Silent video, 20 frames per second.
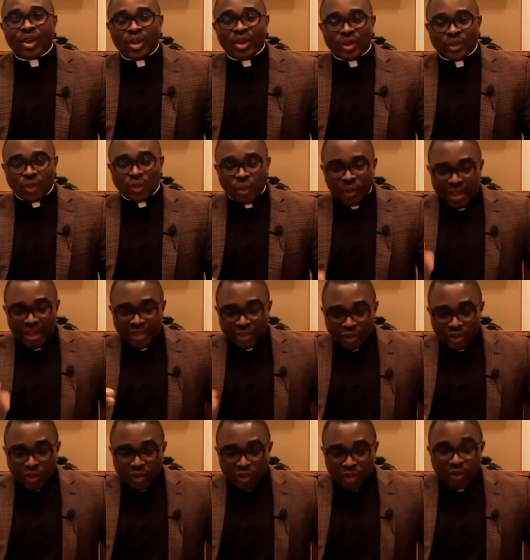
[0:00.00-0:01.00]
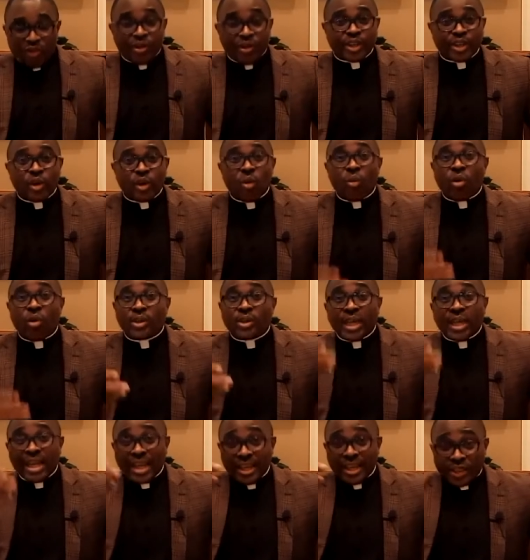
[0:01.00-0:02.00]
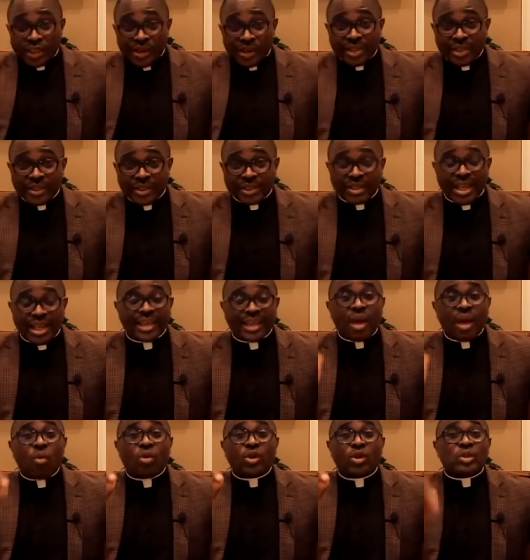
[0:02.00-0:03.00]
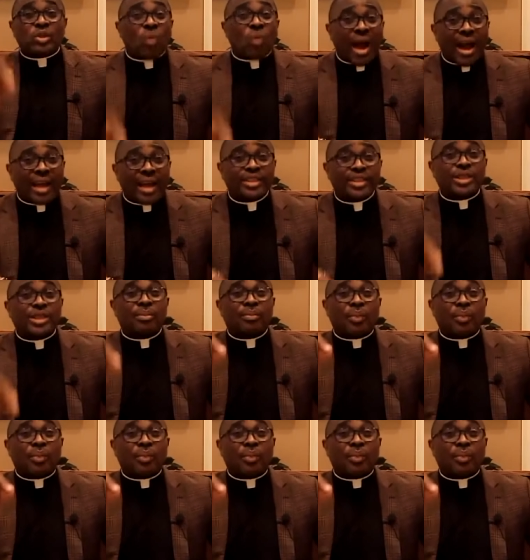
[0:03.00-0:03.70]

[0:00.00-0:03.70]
So his conversion was in transit, and that was why St.